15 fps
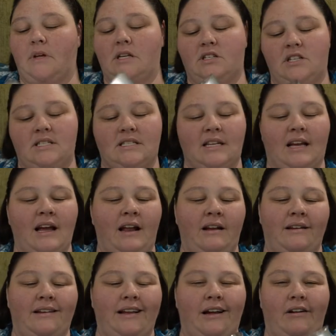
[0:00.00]
Just to kind
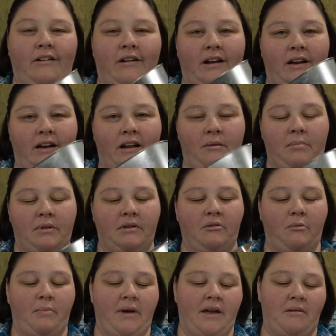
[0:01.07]
of decorate it up a
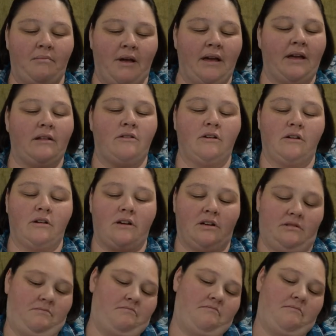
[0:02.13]
little bit, make it look,
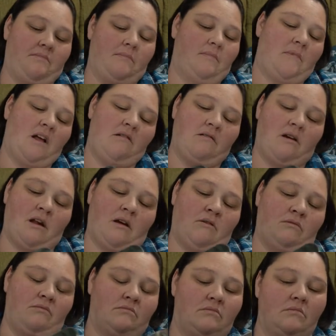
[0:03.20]
I don't
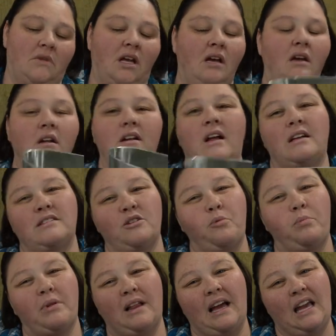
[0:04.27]
know, not so
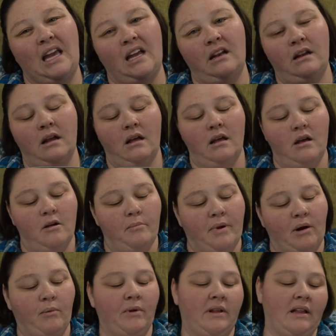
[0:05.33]
plain.
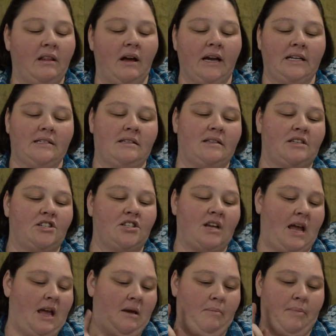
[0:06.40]
But I really liked the
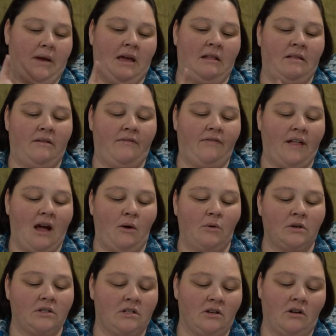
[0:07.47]
shape and the
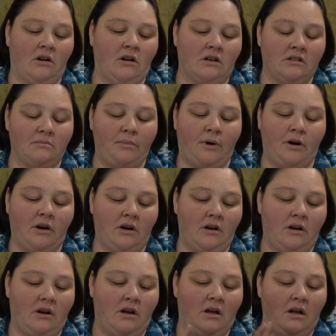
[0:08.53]
flowers and garden
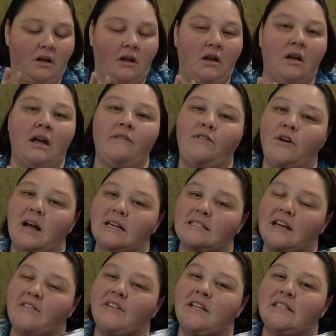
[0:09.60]
part. If you guys
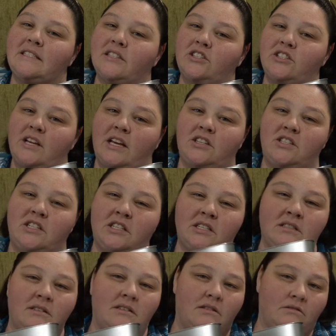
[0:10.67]
have any
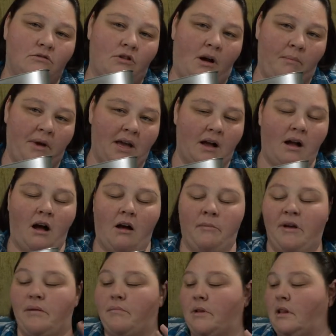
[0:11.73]
suggestions, drop me a
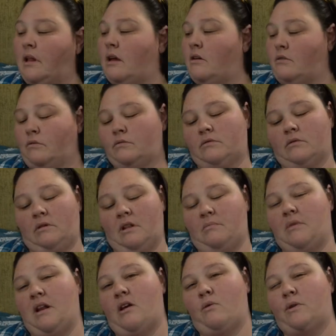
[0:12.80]
comment below. Let
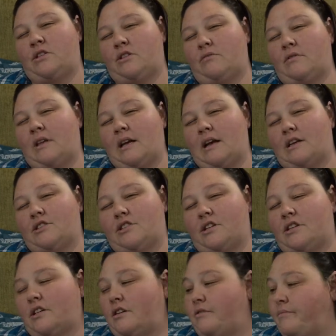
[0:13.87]
me know what you think I
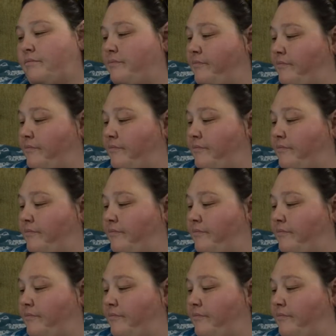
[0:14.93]
should do.